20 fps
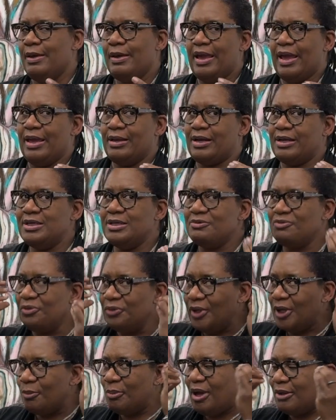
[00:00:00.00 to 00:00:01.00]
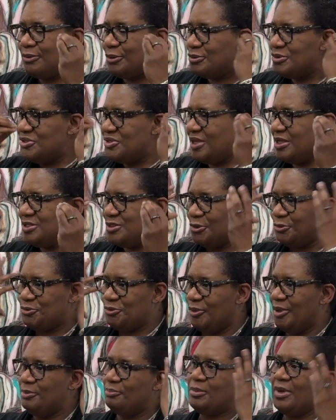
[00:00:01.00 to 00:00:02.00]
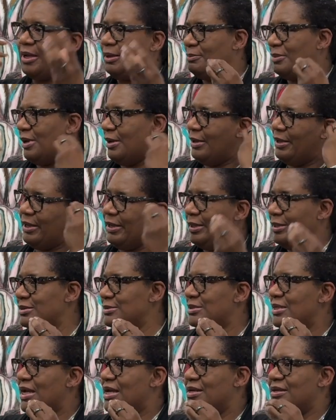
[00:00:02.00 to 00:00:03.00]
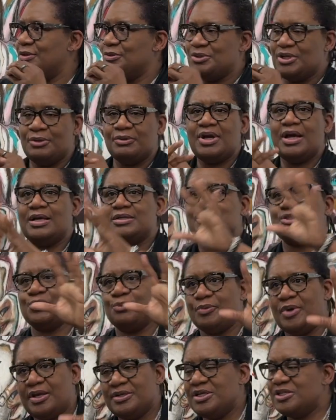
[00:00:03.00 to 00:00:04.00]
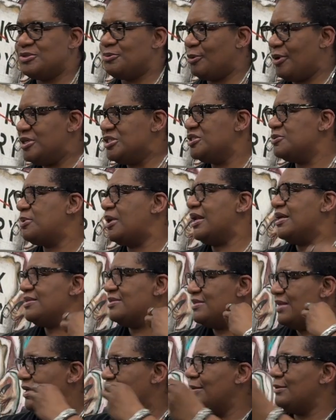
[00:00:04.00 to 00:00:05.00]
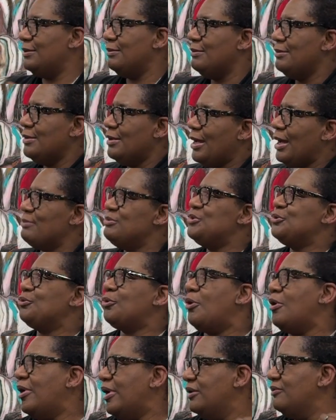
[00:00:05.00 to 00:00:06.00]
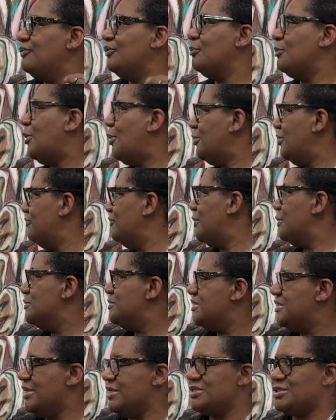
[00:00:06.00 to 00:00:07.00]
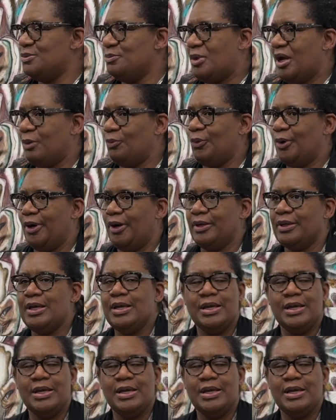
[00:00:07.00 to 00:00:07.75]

And I didn't think about those things, those were in my mind, and they're not direct inspirations, but I think I'm drawing from all of those things in my work.